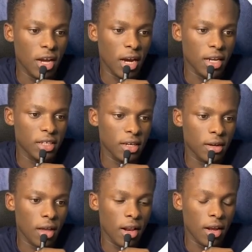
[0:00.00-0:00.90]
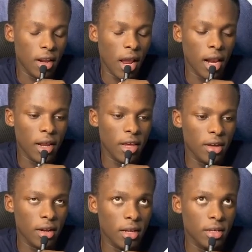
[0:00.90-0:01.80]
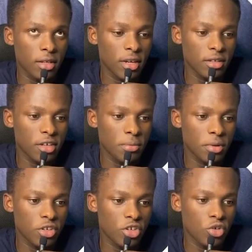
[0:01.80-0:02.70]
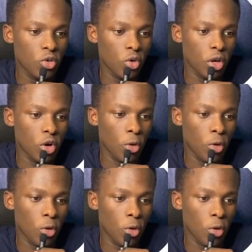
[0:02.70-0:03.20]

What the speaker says: Can either click ChatGPT or